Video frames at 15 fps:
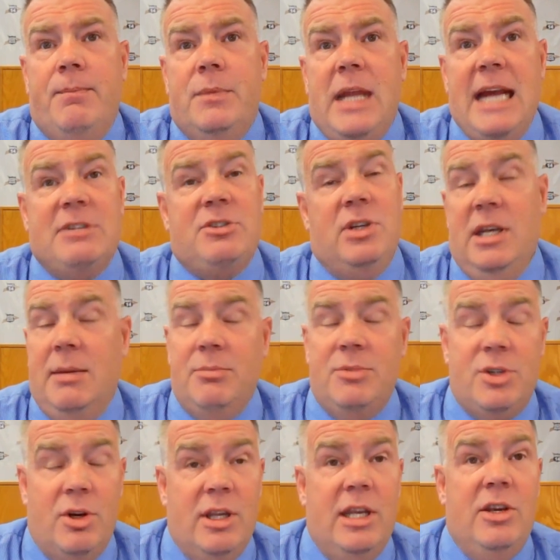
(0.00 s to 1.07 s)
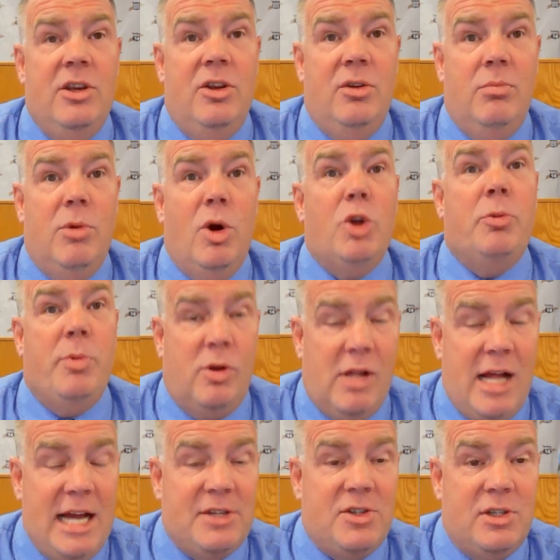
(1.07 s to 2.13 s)
Actually, I'm sorry, they do multiple
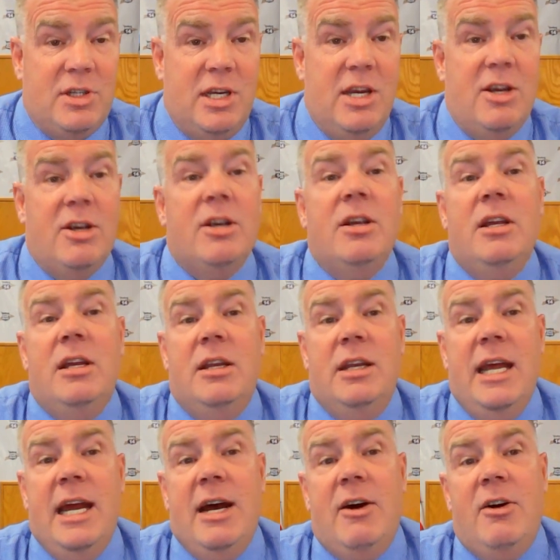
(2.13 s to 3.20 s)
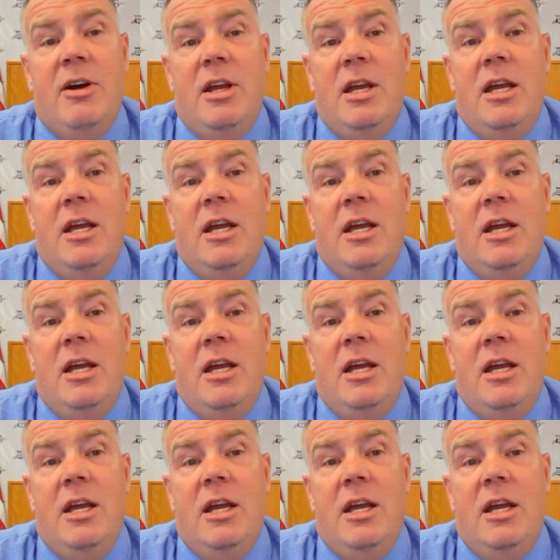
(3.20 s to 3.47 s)
classes a year now.